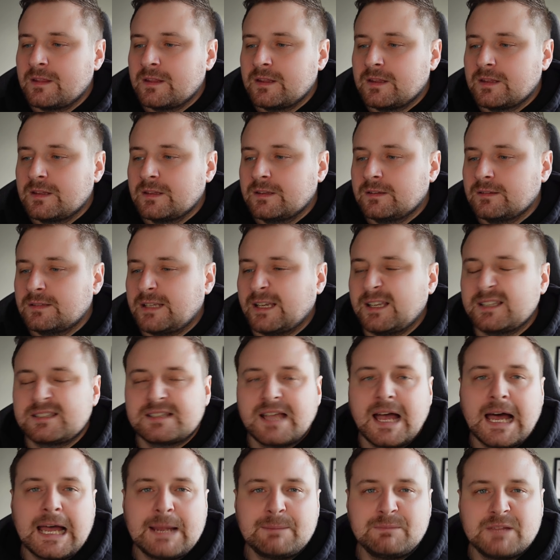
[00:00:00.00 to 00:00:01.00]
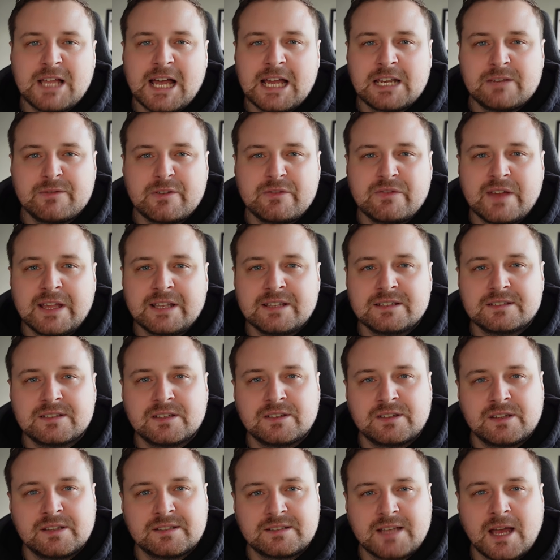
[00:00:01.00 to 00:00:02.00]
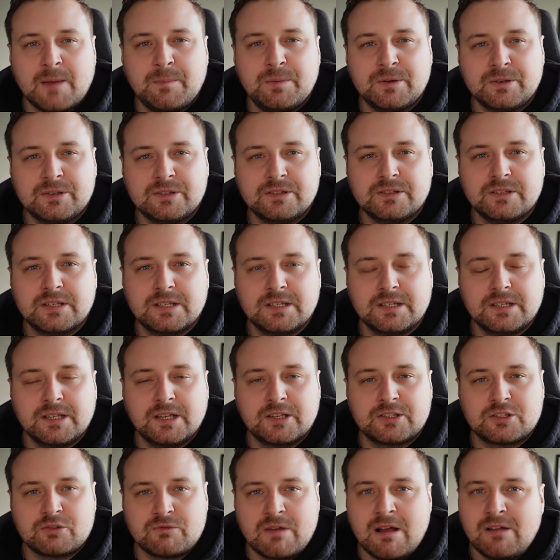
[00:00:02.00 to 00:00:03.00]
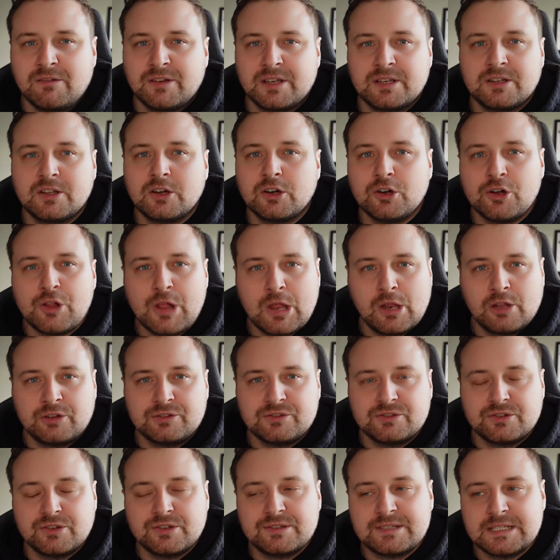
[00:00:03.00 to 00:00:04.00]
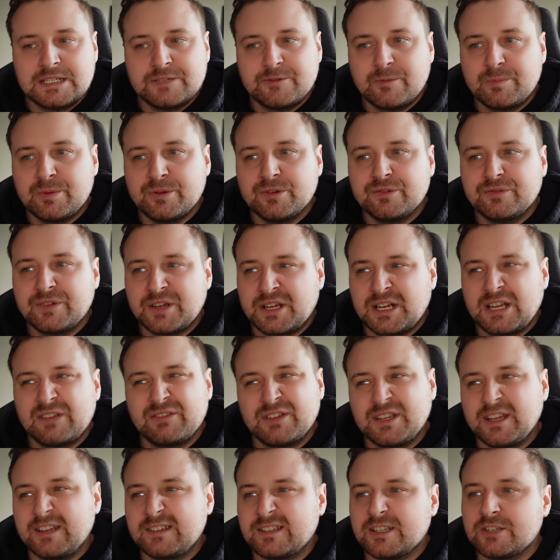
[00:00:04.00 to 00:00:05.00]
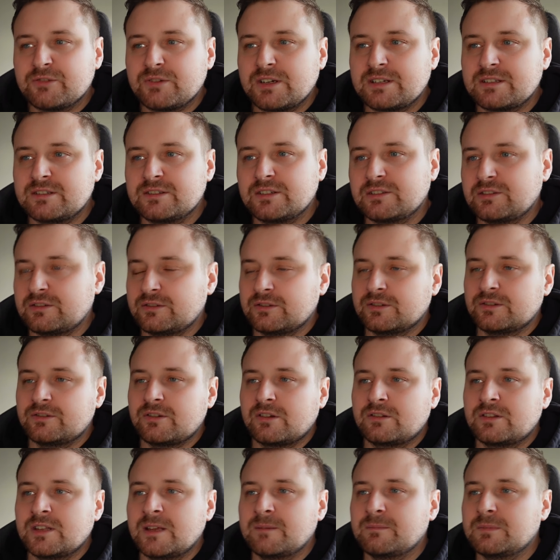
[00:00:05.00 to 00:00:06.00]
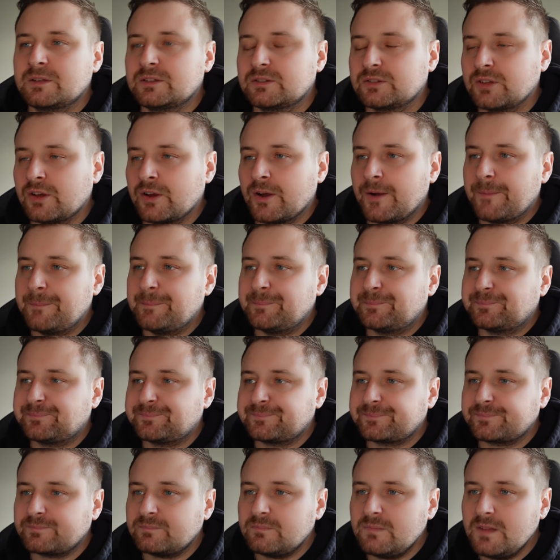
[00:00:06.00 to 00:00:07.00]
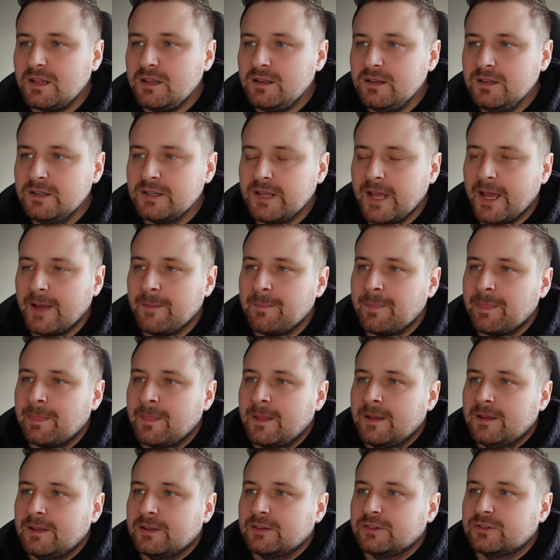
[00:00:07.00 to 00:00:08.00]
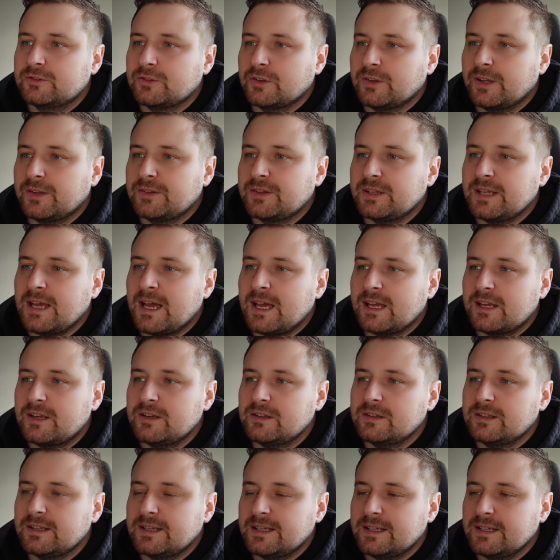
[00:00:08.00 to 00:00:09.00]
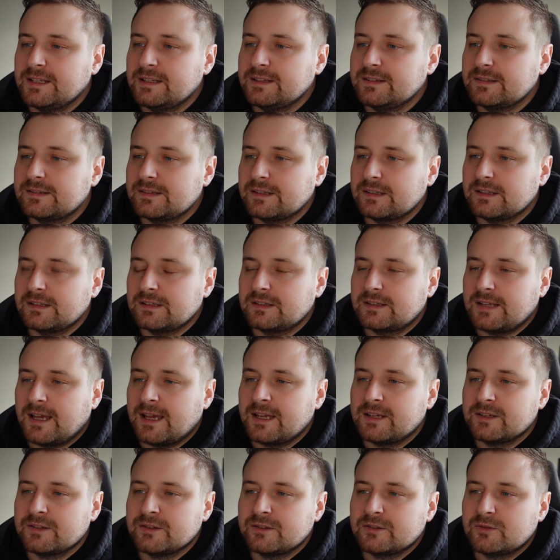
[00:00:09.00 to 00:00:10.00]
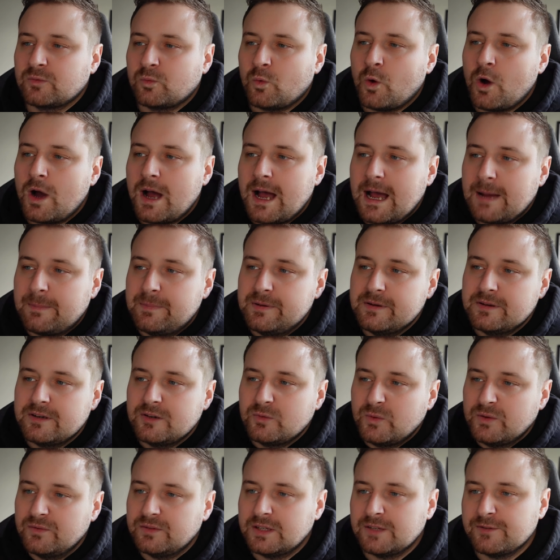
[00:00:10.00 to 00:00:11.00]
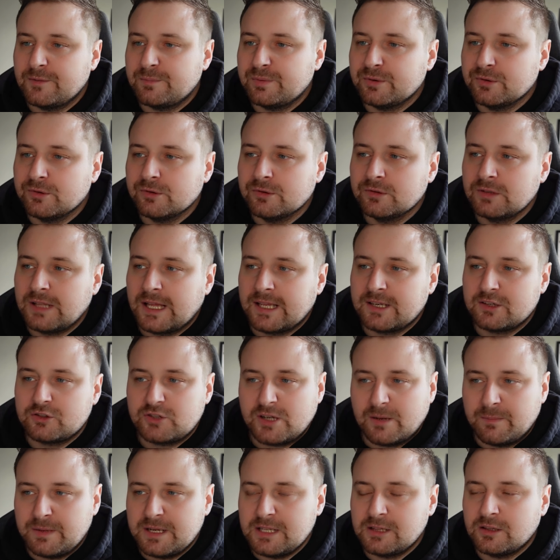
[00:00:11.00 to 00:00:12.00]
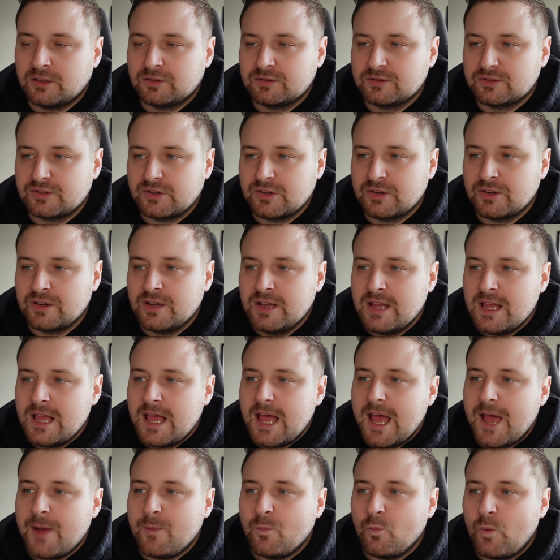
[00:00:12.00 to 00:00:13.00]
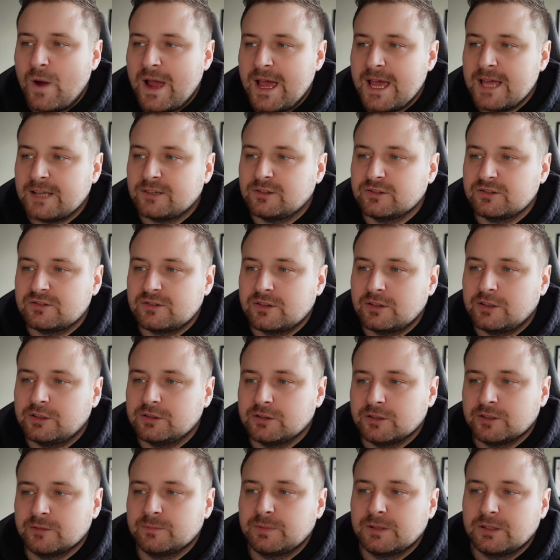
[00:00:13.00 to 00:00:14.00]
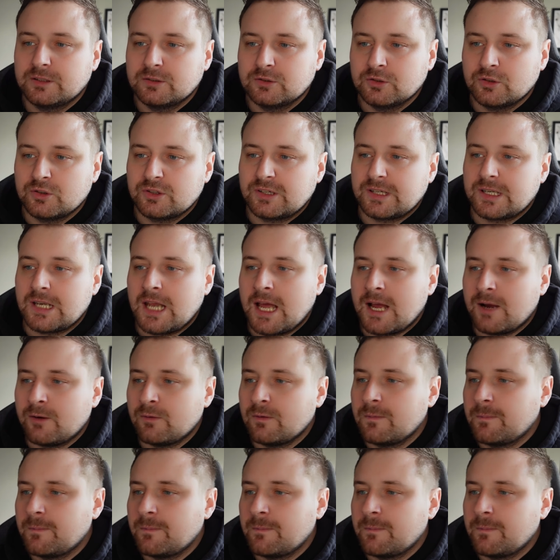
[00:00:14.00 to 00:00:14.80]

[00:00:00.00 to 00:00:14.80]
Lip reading: It's like a timeline of events that's happened surrounding the whole Alonso to Liverpool thing. And I think it's interesting just to touch on them. So, yeah. So the article is titled, What Happened with Liverpool and Xabi Alonso and Where Does the Club Look Now?